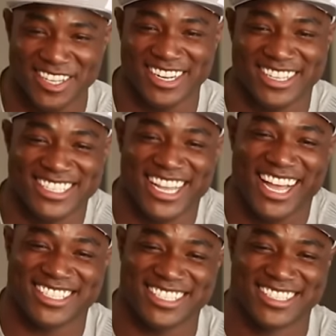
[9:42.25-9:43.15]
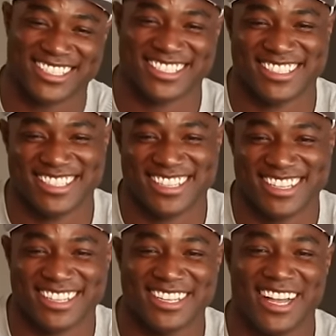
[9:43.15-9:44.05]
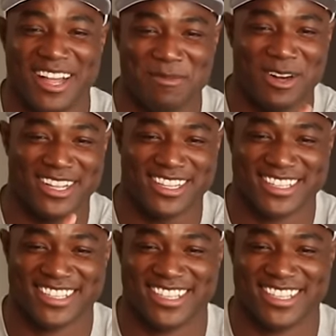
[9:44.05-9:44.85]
sir. Gotcha. Good, man. All right, boy.